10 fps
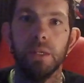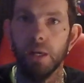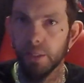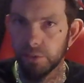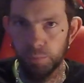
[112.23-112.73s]

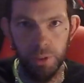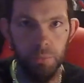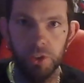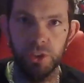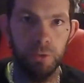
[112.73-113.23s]
It's pretty
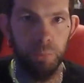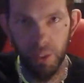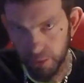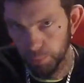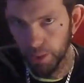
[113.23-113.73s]
much just
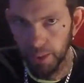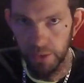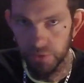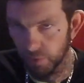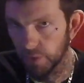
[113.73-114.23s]
plug and
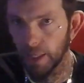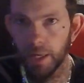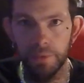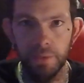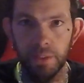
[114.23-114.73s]
play, turn it
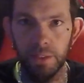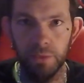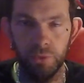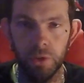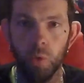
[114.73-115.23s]
on,
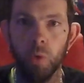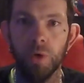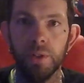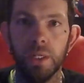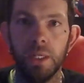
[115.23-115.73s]
and
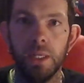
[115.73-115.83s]
record.